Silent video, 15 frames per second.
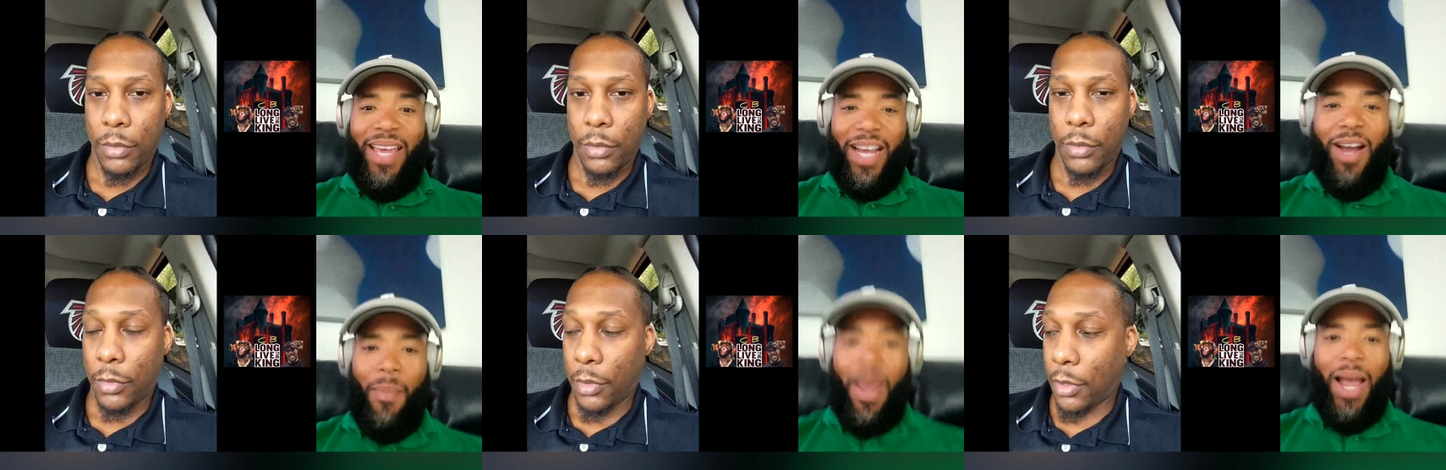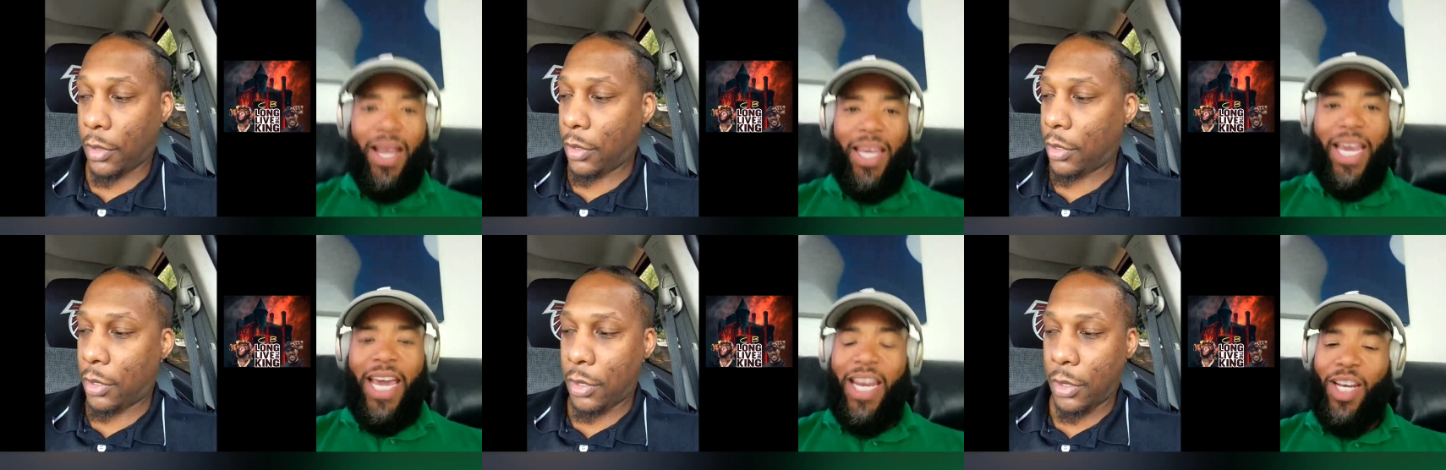Speaker 1: and come
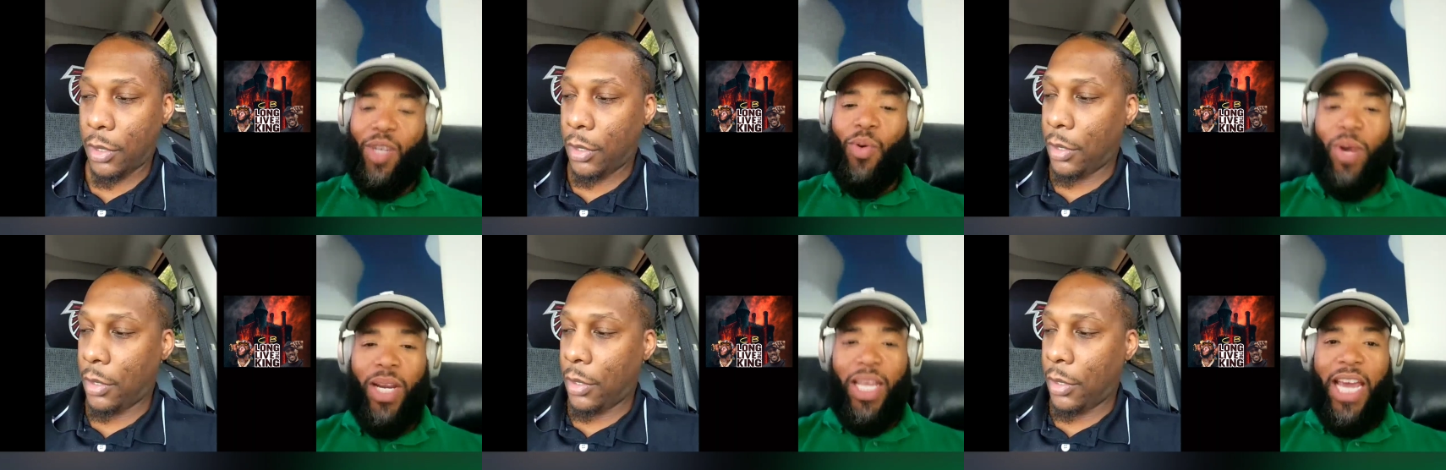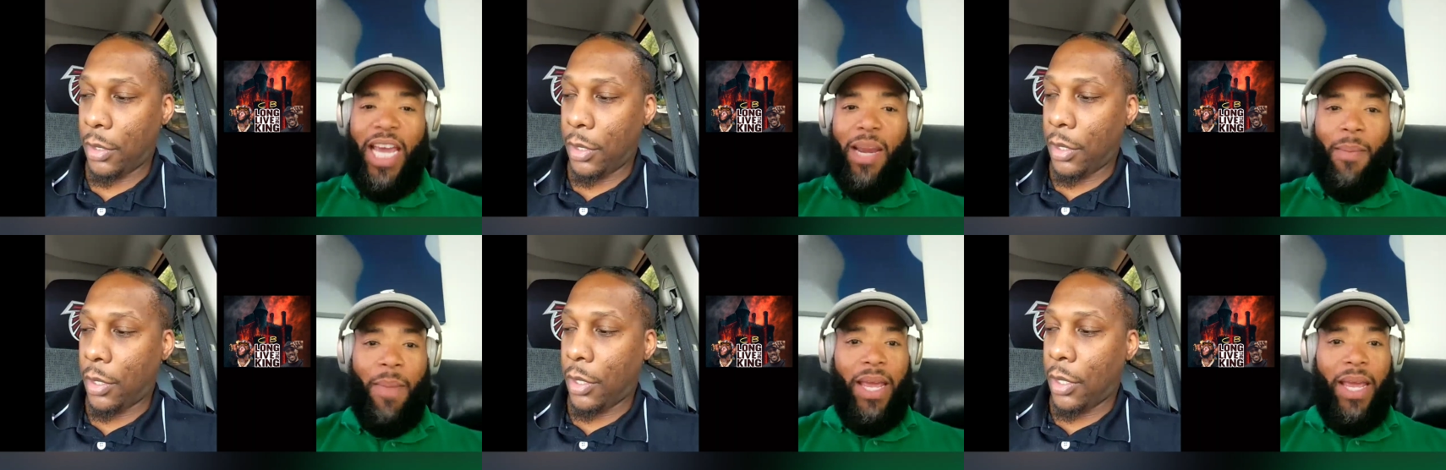back again and do it
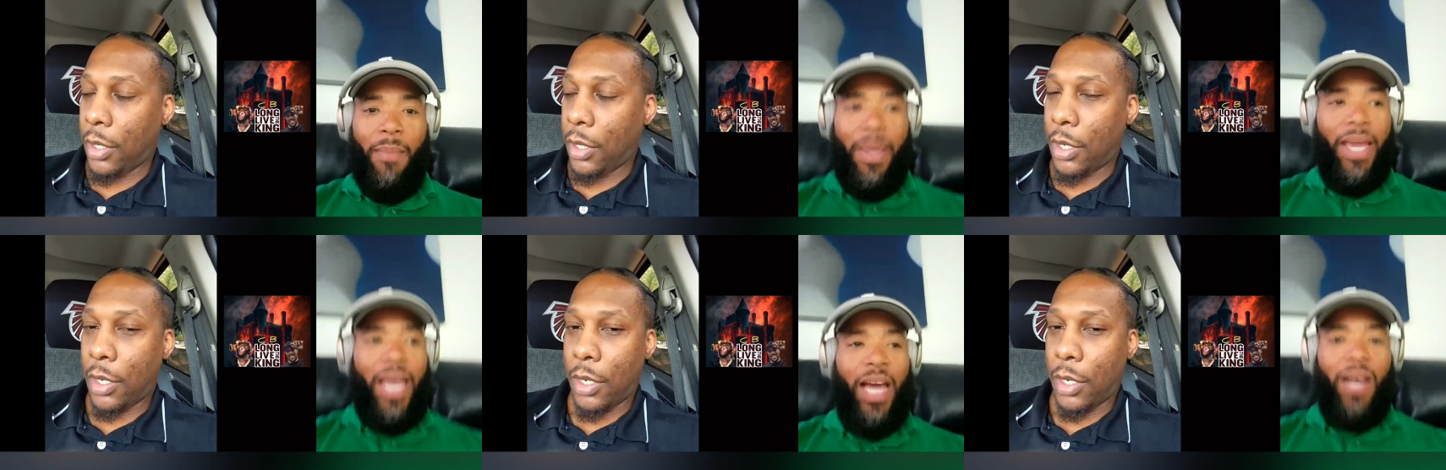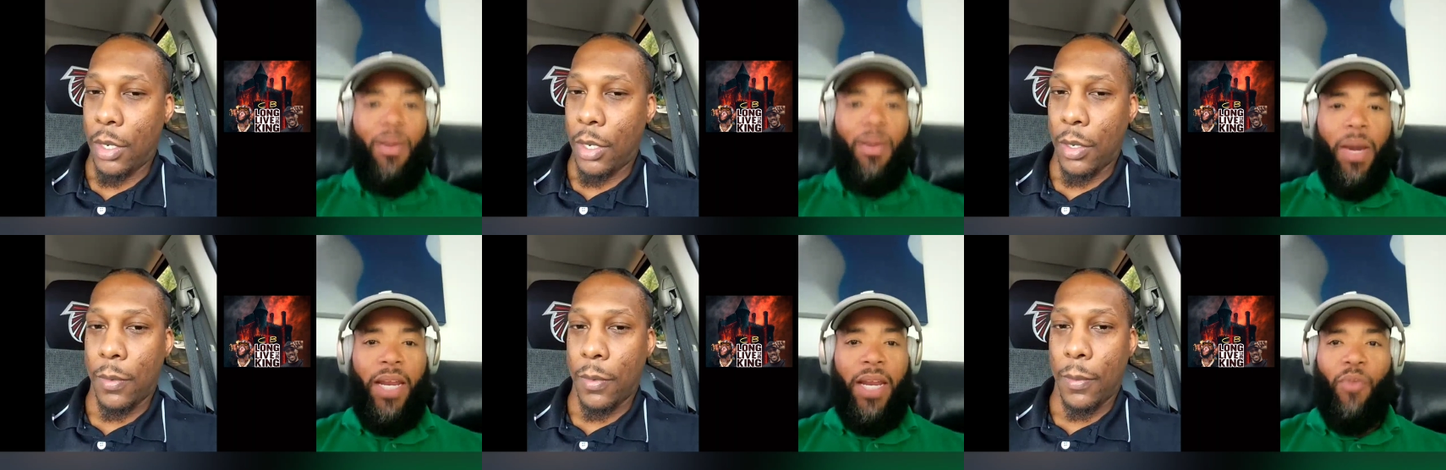again and make and
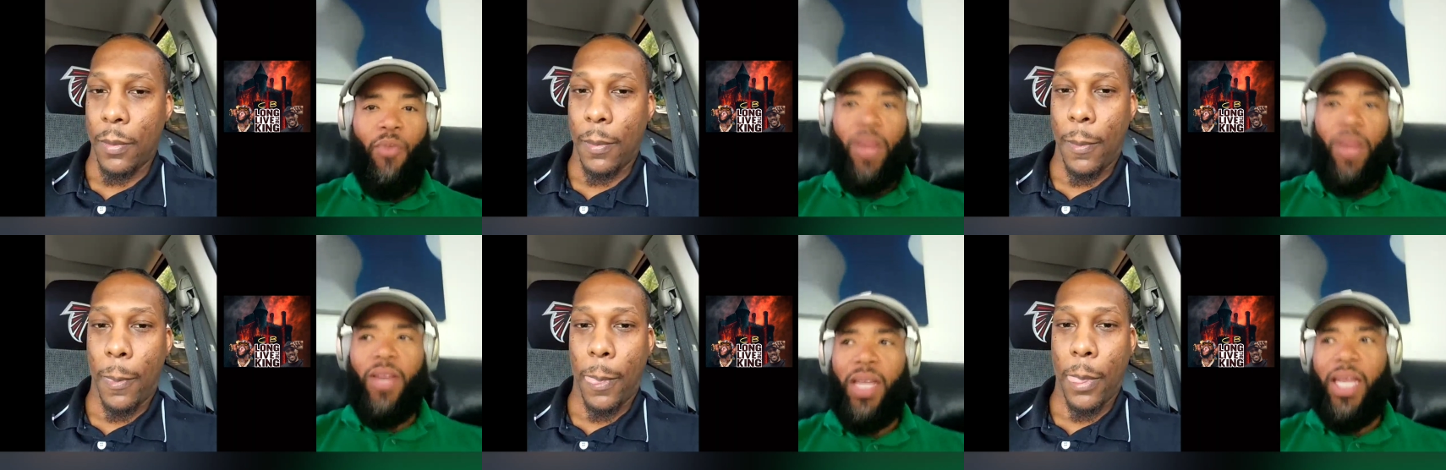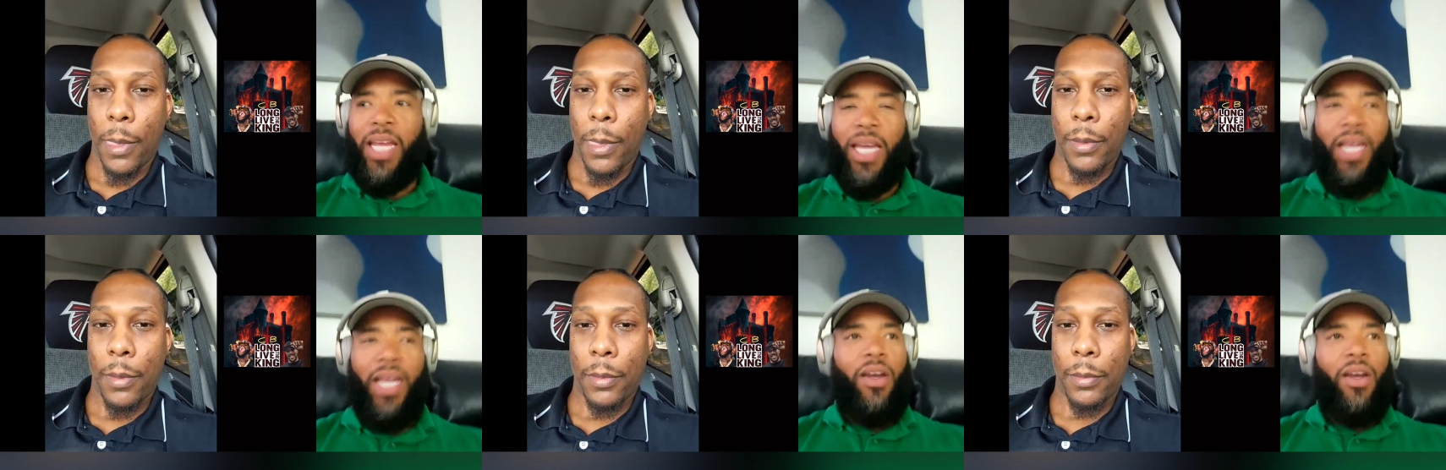make hella money
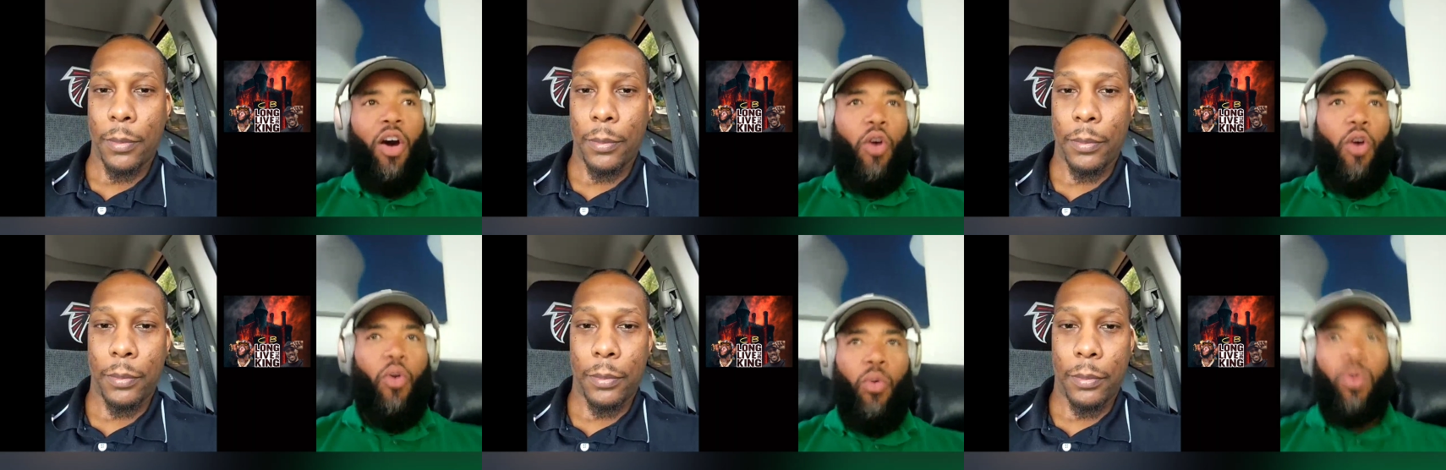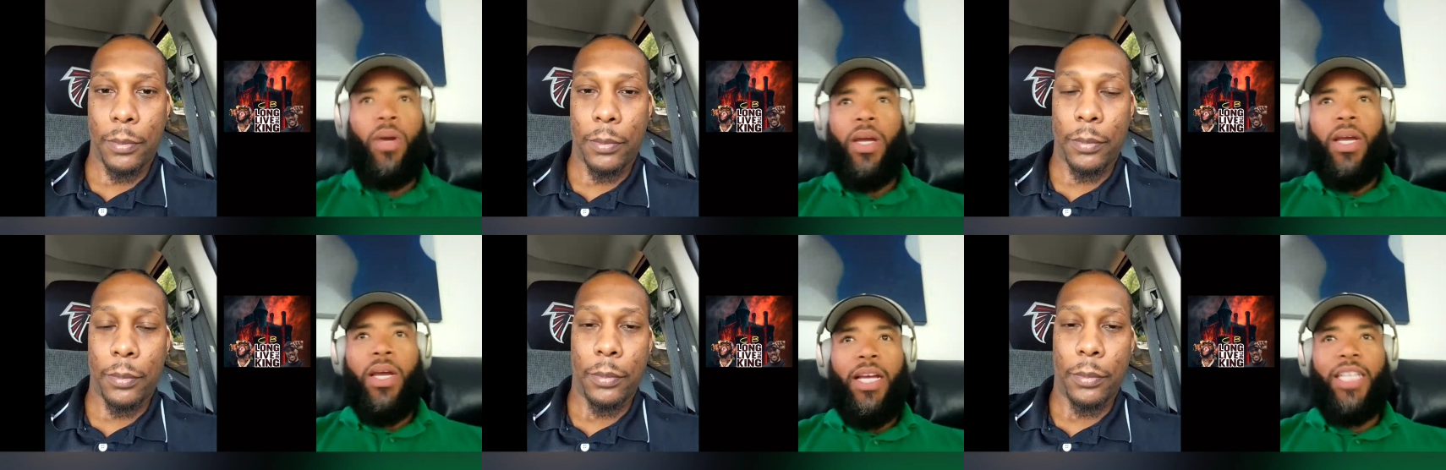rather than
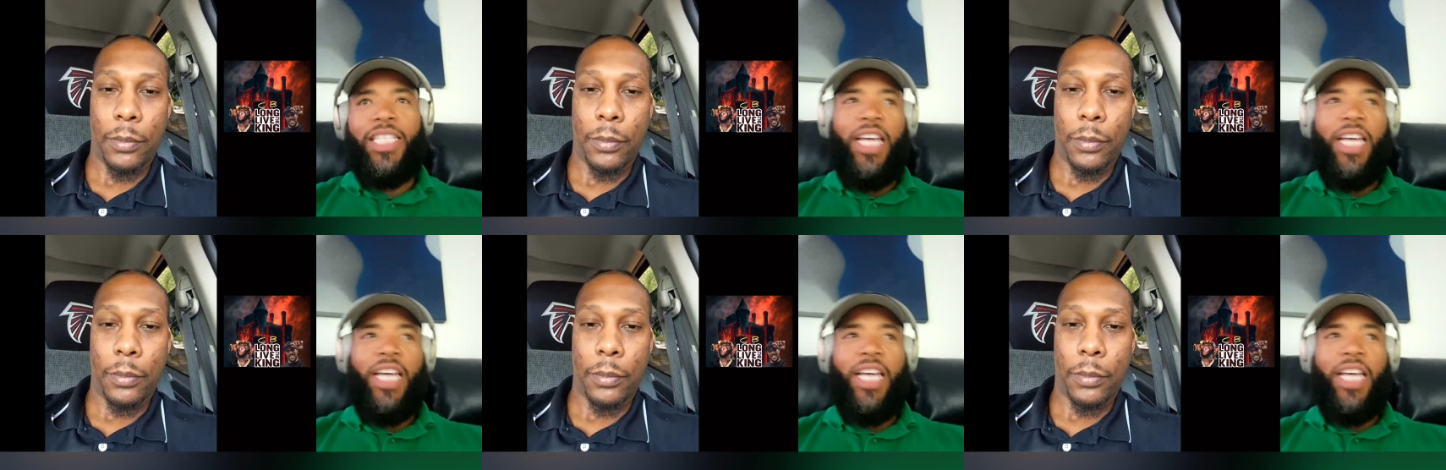oh